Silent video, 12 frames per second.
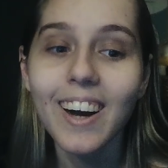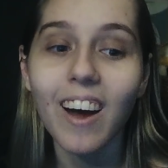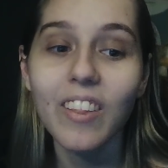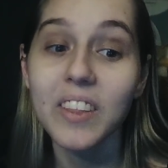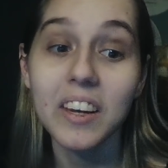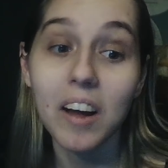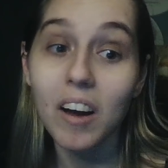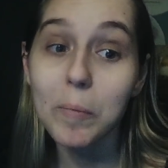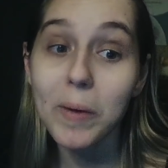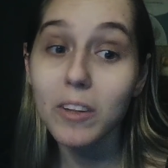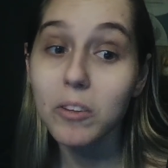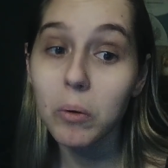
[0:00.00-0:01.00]
other than I'll
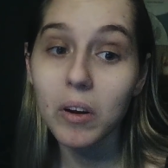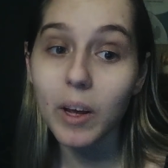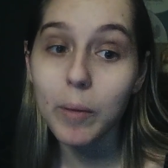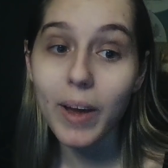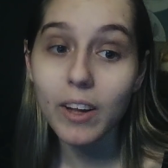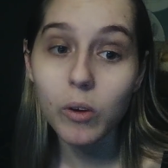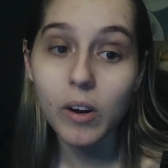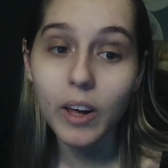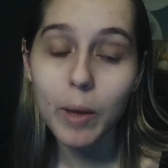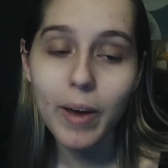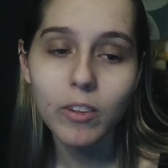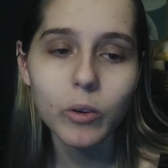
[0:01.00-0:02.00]
get back to
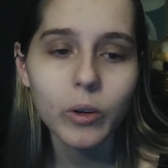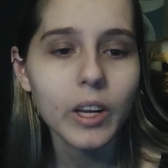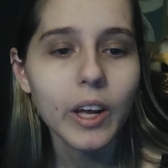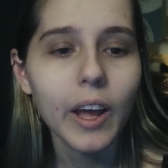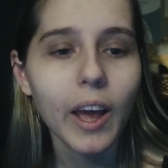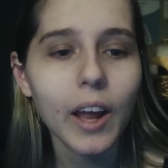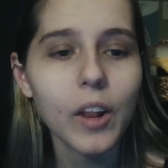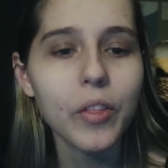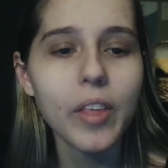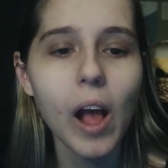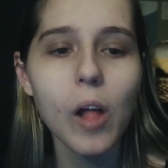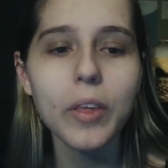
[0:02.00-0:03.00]
it, and it
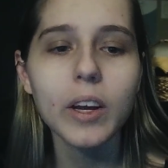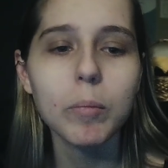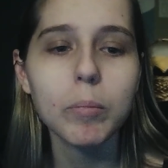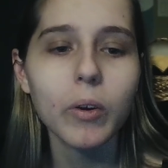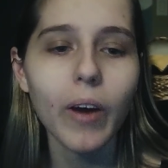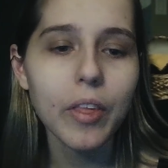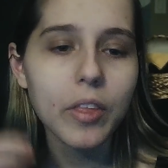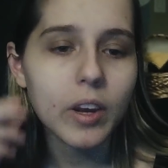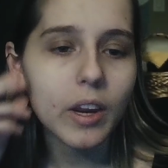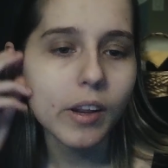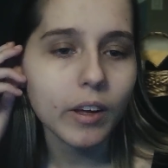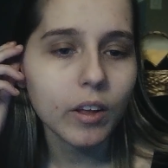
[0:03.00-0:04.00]
sounds like I'm
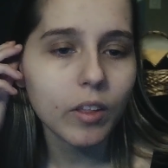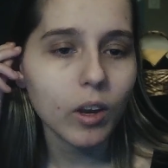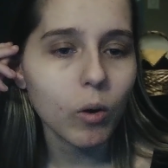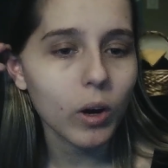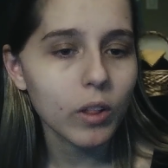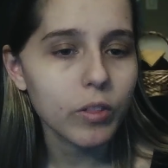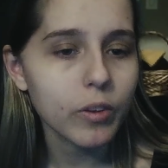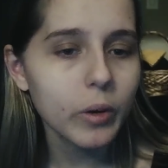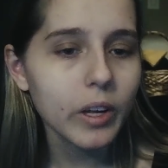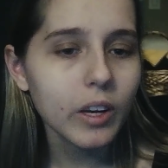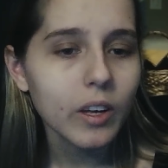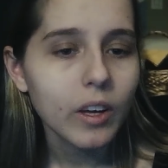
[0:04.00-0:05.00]
procrastinating because I don't want to do
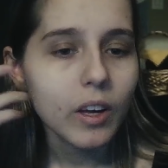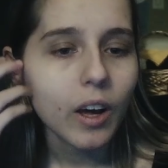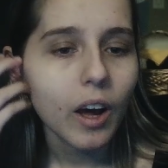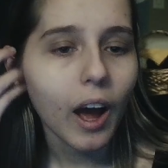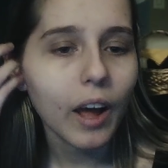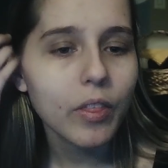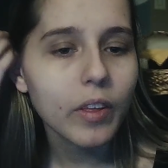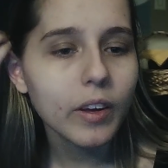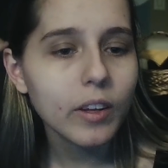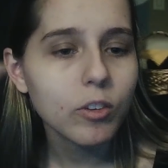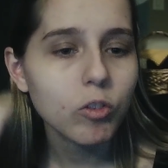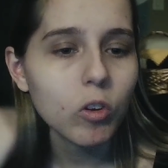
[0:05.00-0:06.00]
it. I
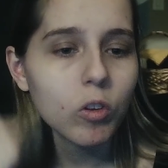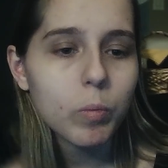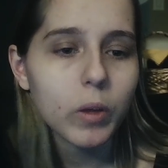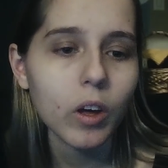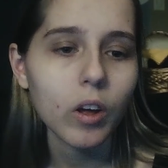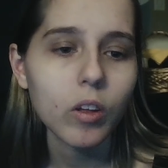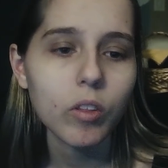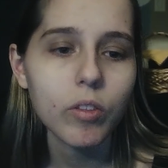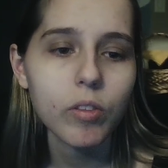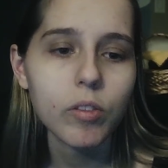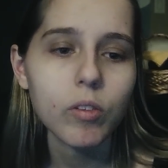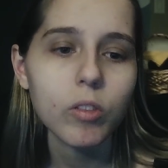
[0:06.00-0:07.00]
think it's just
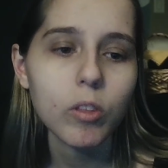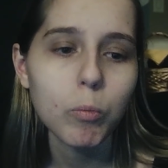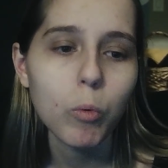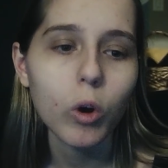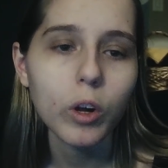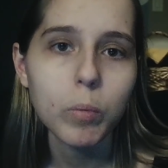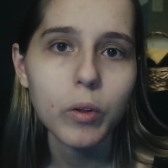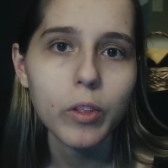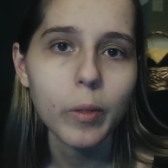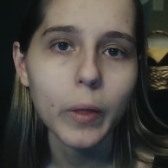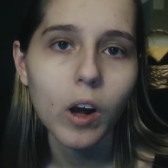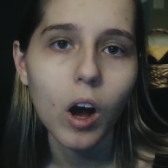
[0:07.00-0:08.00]
because the more you put
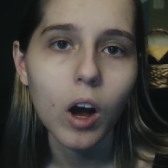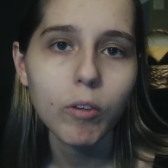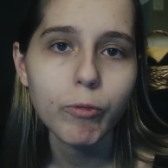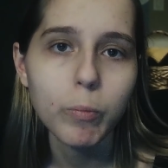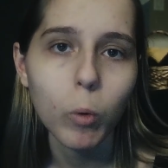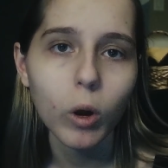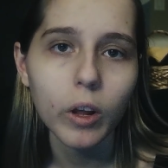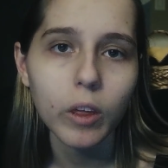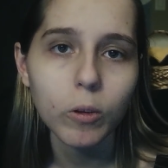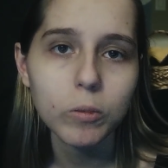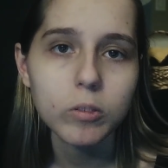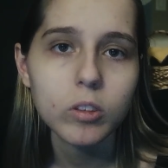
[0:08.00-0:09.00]
something off, the more
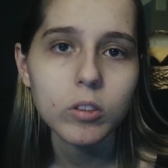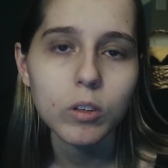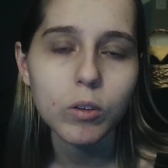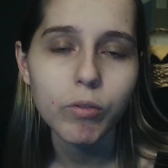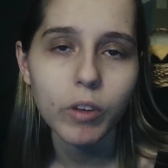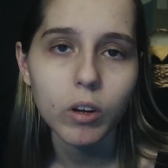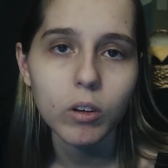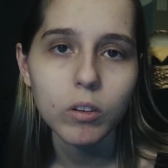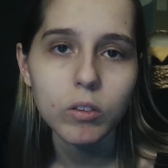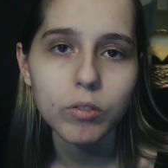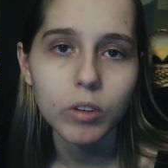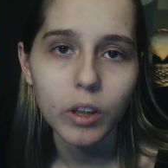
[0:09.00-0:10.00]
guilt you
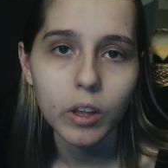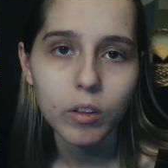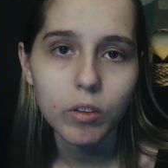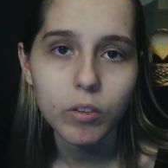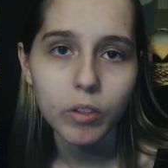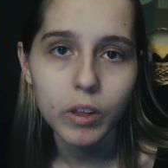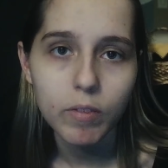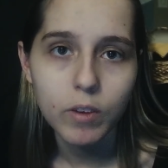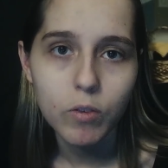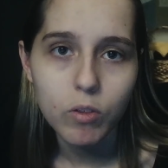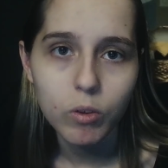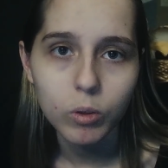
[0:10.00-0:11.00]
feel for leaving
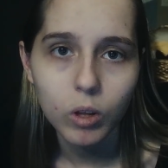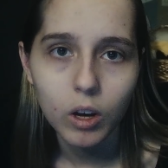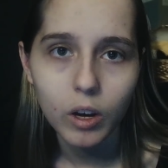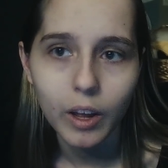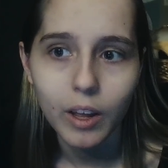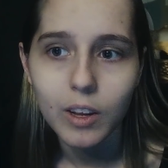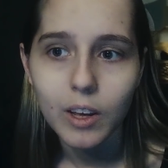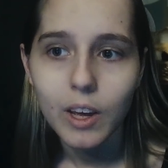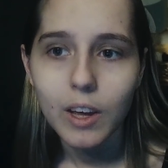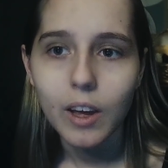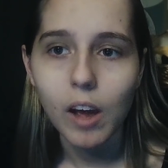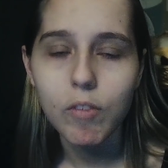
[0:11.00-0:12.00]
for so long, and
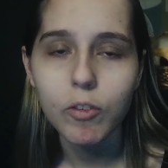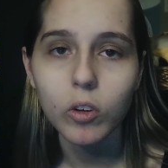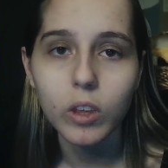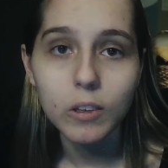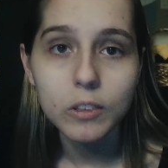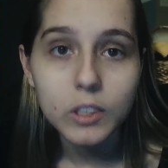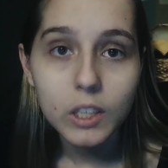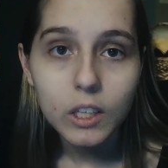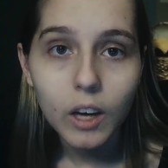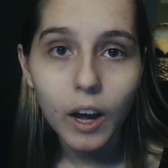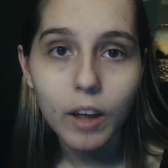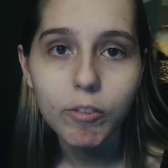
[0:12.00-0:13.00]
I feel
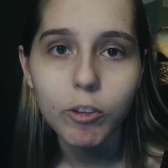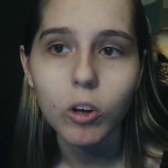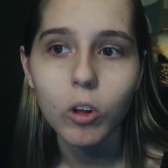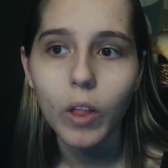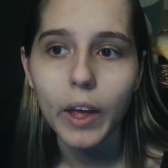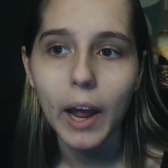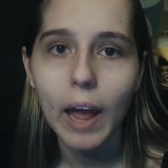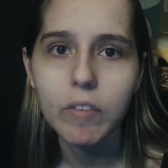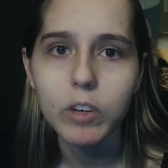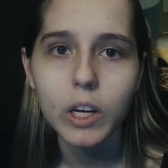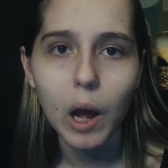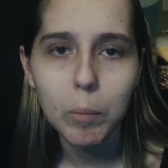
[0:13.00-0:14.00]
guilty. I feel like I
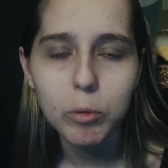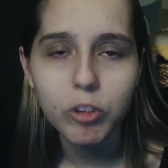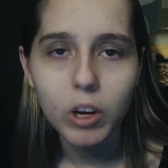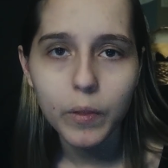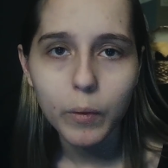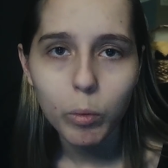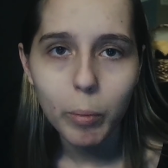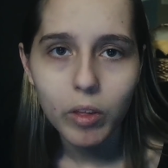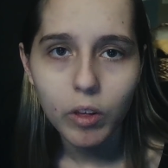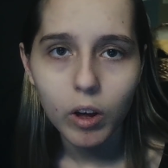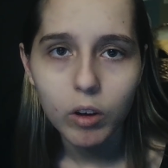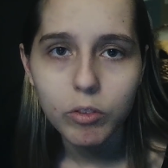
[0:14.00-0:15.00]
haven't accomplished anything with
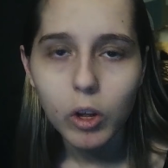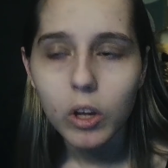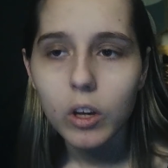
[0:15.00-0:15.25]
myself.